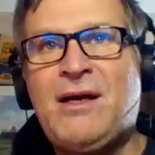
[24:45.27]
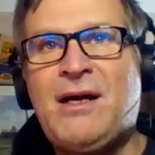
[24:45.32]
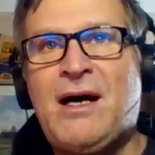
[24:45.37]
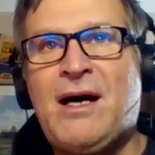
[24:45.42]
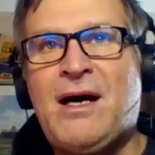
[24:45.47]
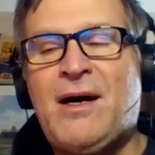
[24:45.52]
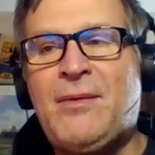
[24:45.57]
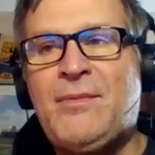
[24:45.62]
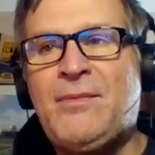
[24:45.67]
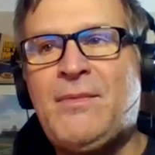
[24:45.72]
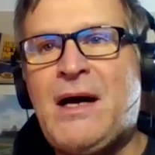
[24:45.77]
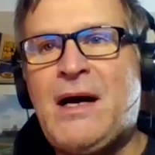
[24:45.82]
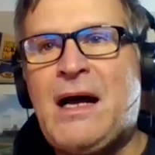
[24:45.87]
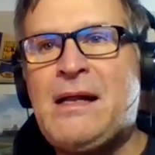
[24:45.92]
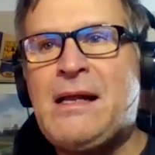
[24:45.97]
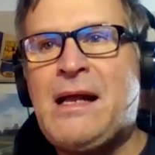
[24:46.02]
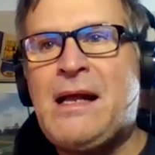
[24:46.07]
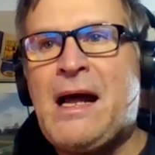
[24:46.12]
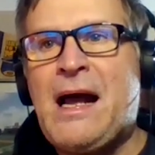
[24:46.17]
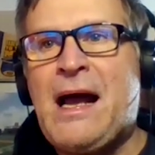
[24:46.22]
Um,
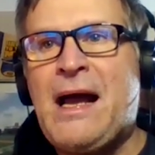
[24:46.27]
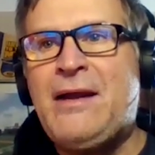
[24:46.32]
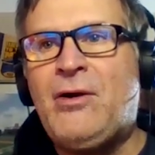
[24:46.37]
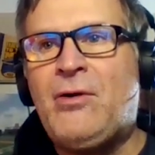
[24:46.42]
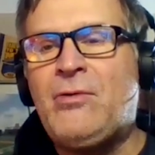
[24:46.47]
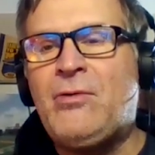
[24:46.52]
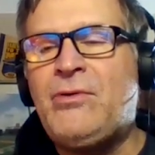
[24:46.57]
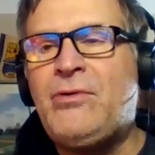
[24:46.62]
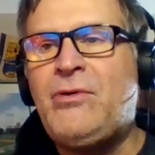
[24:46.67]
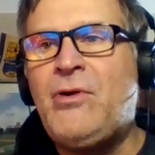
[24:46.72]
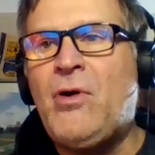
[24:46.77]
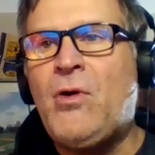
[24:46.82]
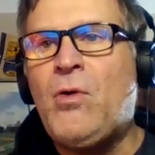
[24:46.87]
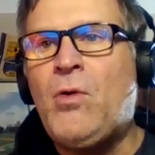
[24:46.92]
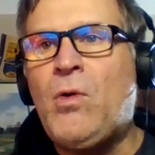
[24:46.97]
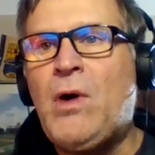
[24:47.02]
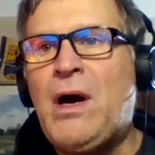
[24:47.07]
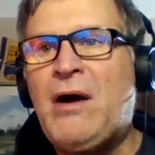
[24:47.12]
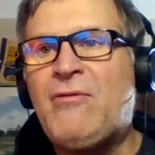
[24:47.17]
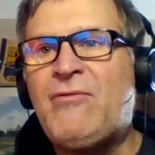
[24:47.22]
I don't
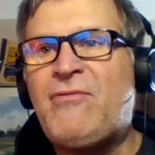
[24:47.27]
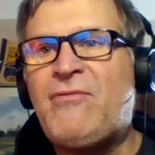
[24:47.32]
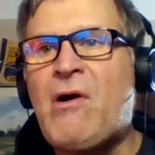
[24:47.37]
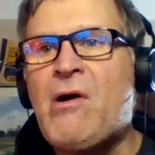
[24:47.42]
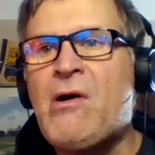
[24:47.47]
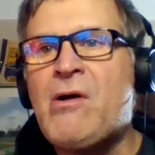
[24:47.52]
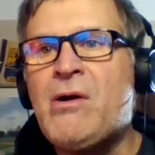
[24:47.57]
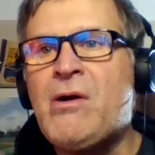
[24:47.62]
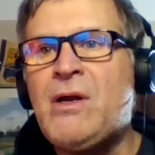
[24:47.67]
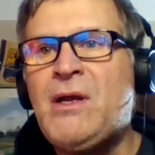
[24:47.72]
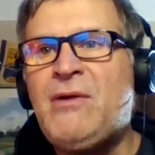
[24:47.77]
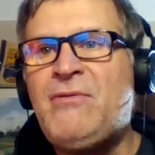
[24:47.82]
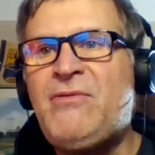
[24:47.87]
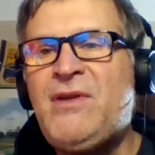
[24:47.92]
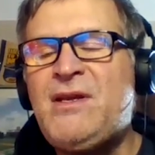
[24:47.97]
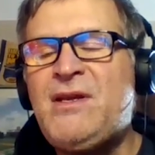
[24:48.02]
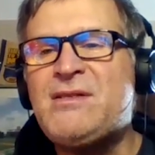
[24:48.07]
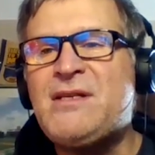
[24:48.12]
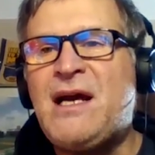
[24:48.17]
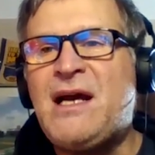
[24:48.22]
know how far if
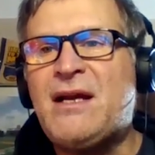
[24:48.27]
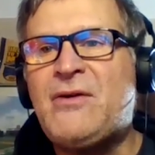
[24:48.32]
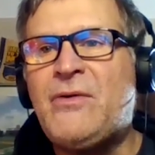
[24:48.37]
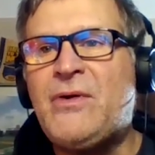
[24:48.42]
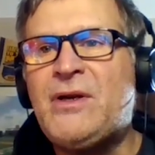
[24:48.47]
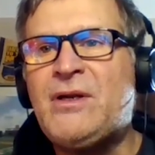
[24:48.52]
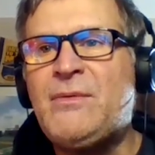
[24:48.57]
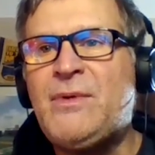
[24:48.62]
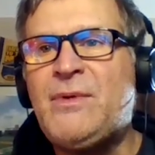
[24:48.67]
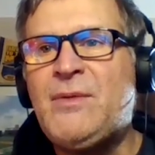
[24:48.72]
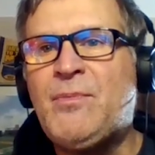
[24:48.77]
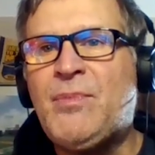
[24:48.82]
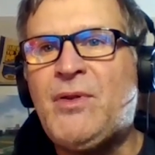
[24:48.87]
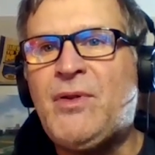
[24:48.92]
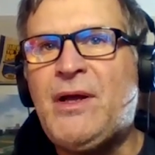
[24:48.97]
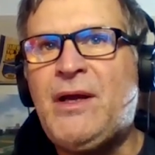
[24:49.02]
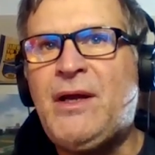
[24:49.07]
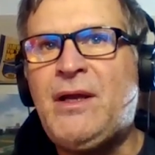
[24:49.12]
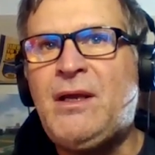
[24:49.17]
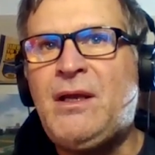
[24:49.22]
he's not going to be
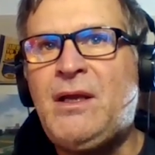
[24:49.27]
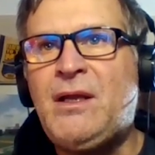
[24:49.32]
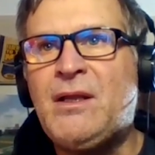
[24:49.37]
playing